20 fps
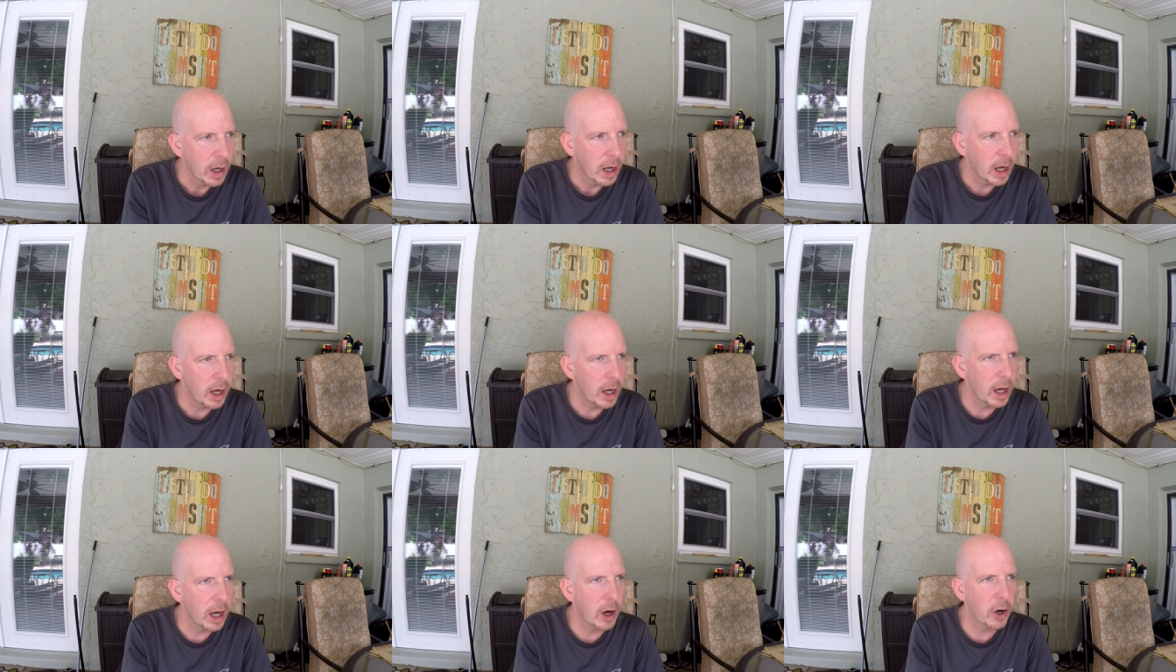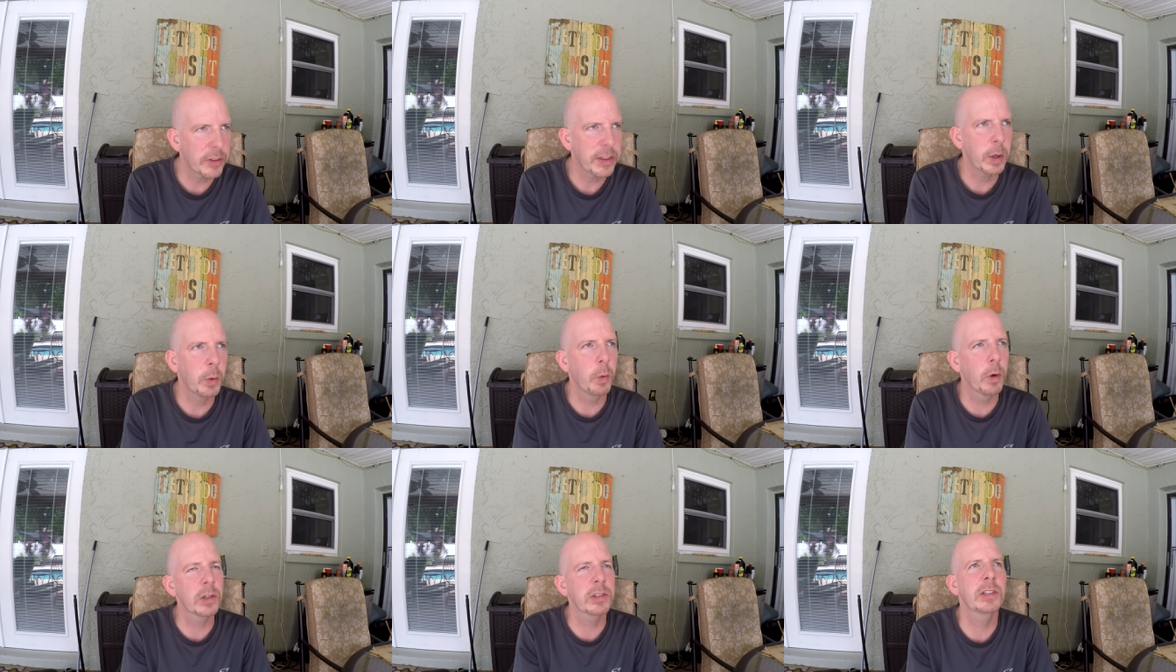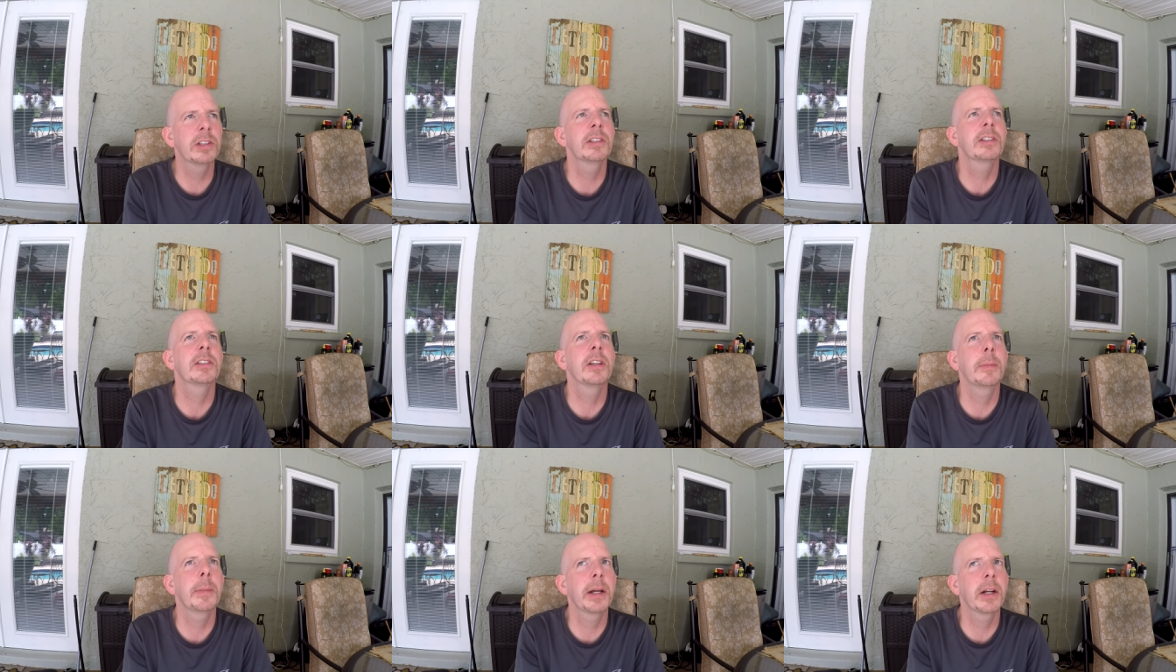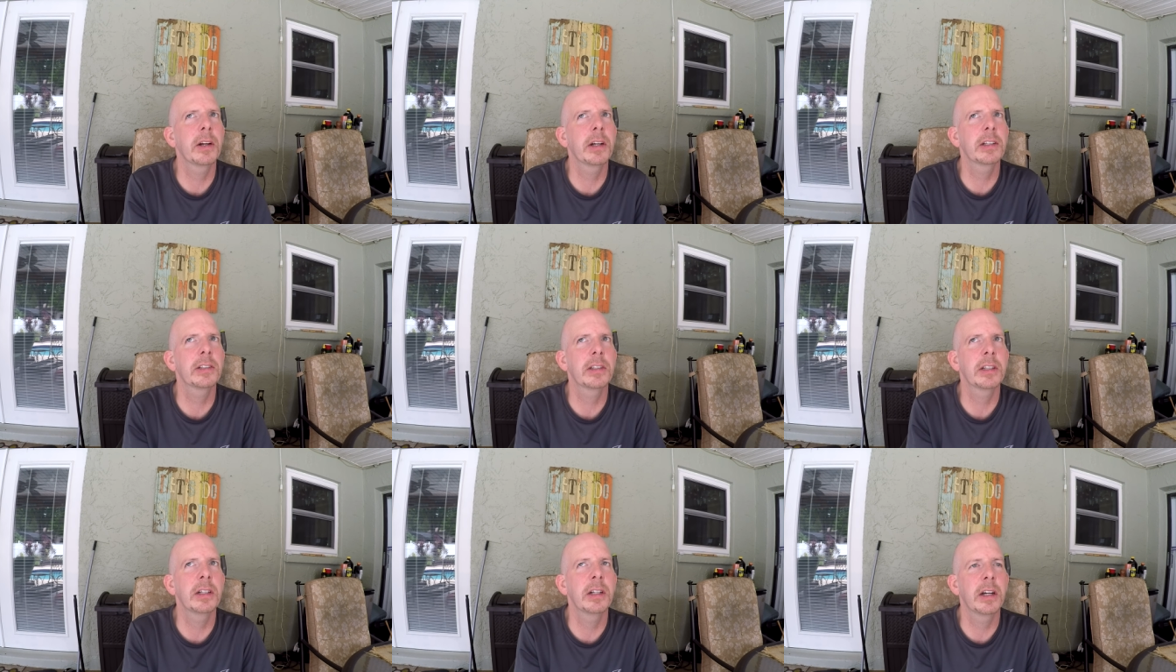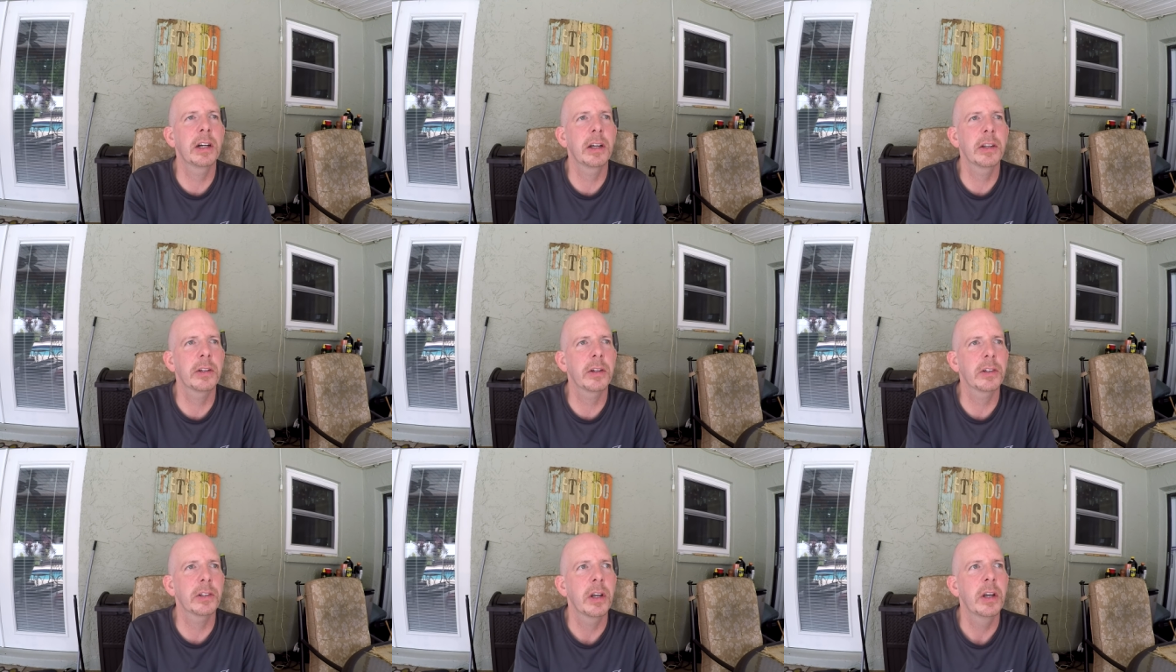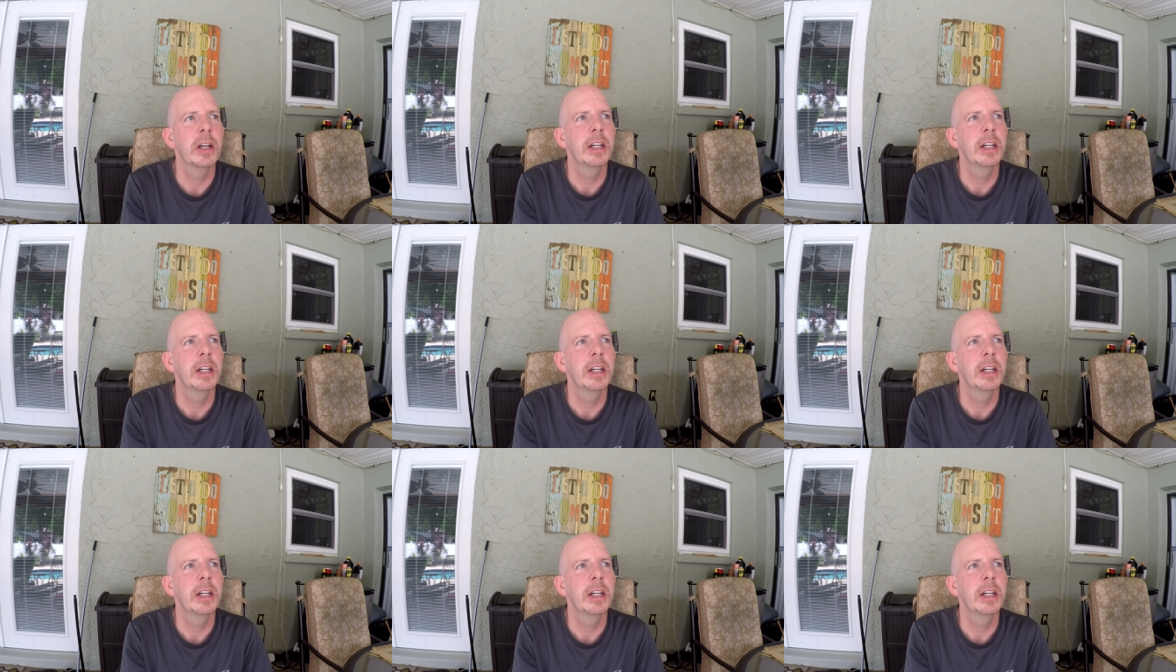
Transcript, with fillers: Uh, are they worse in some areas than other?